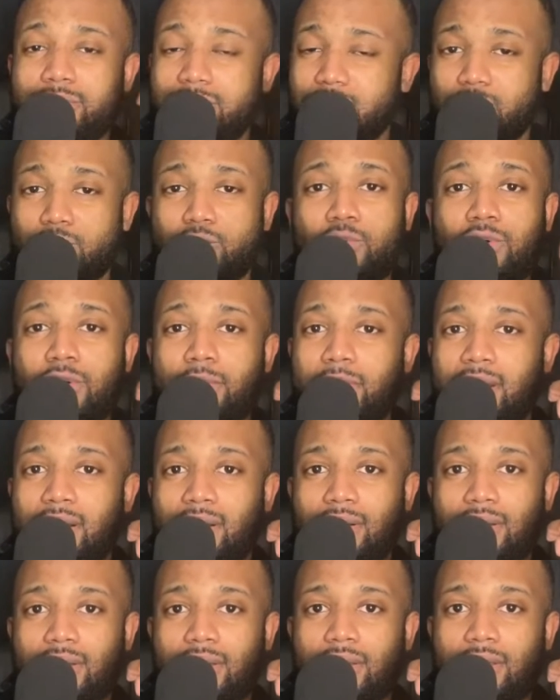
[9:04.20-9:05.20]
wanted to talk
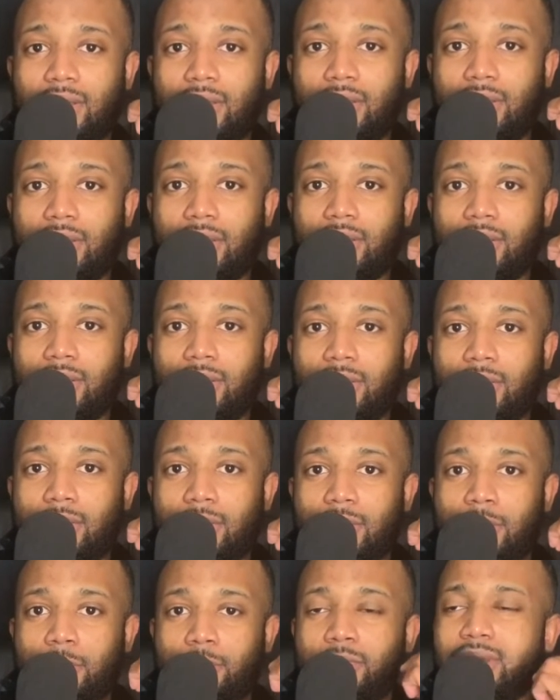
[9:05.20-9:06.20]
about.
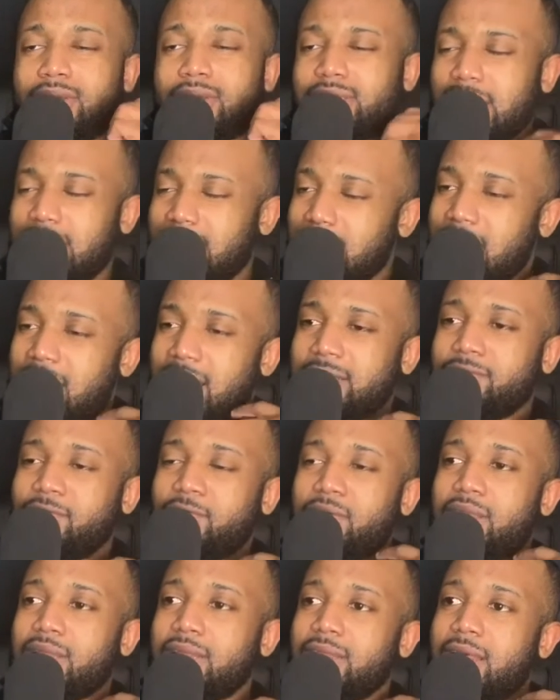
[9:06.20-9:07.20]
Because I liked
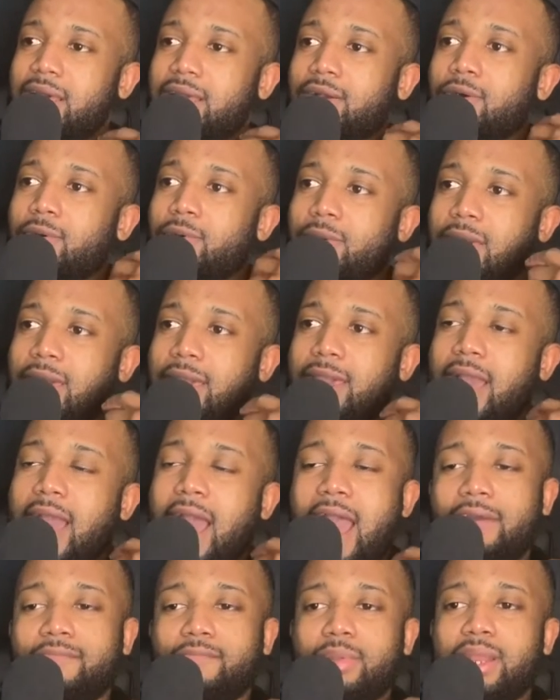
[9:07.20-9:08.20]
feeling like, okay,
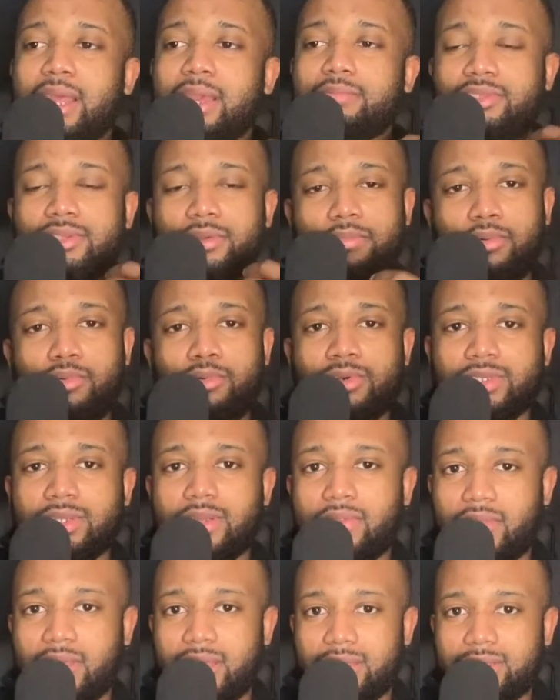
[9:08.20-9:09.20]
I've been able to pour
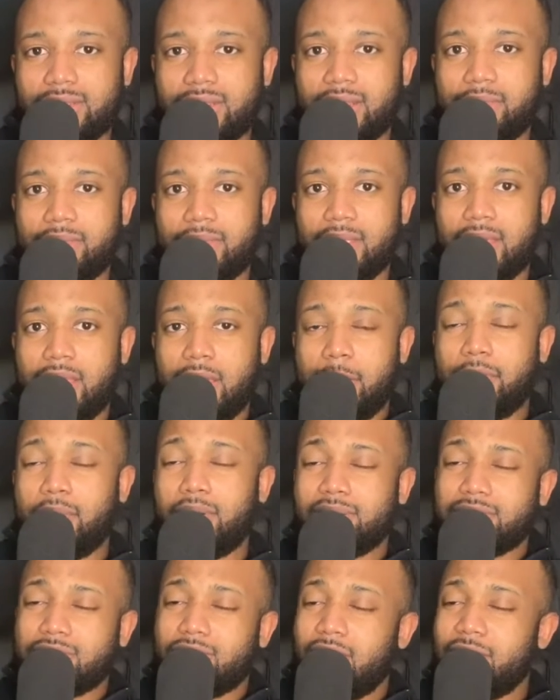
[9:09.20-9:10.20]
something into them.
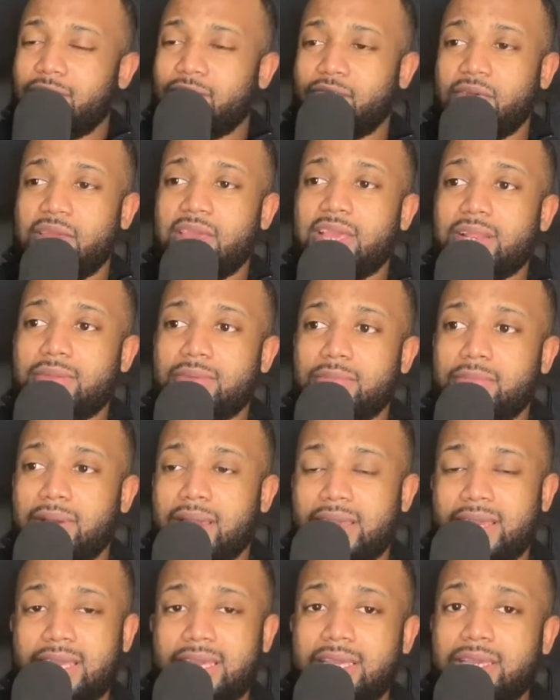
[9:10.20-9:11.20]
But it started feeding with
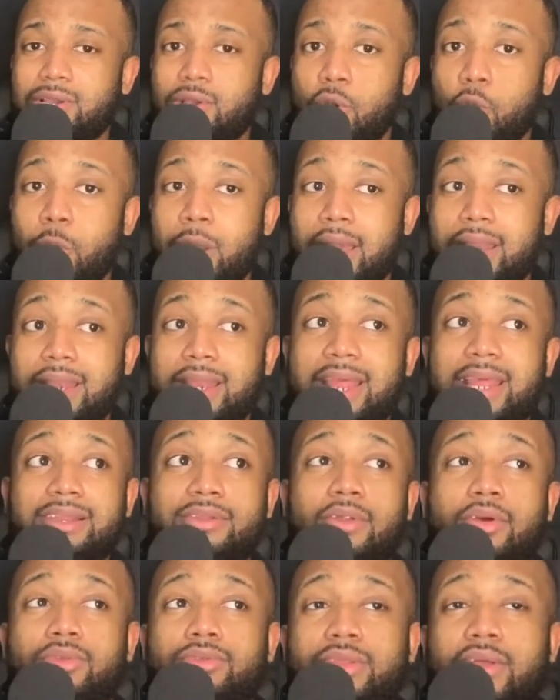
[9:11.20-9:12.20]
my ego and
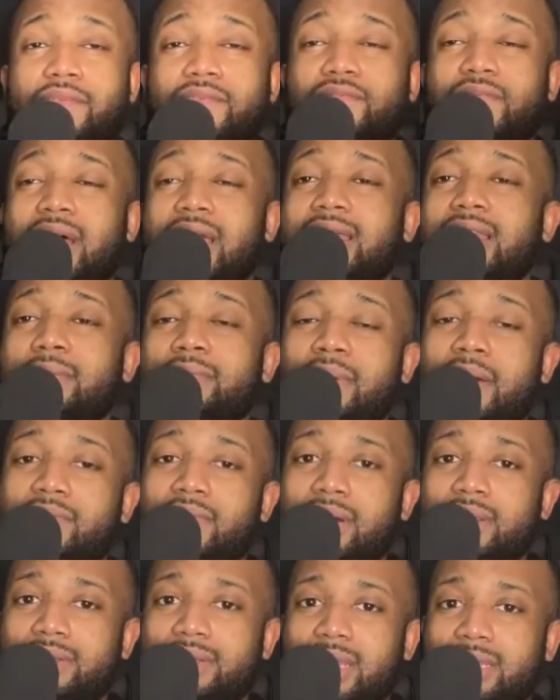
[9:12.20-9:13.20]
then defining my
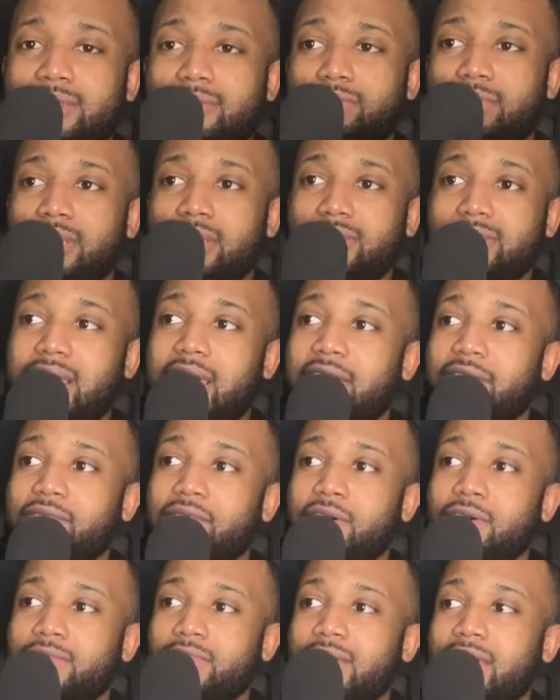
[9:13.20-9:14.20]
validation, because I
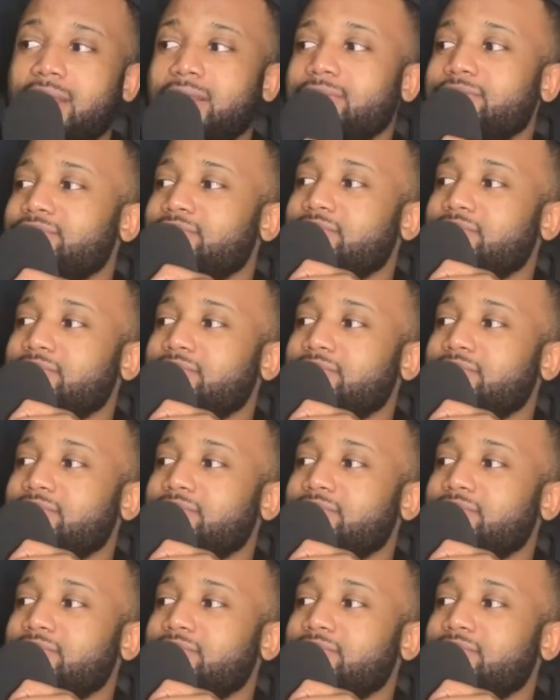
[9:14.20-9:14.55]
felt that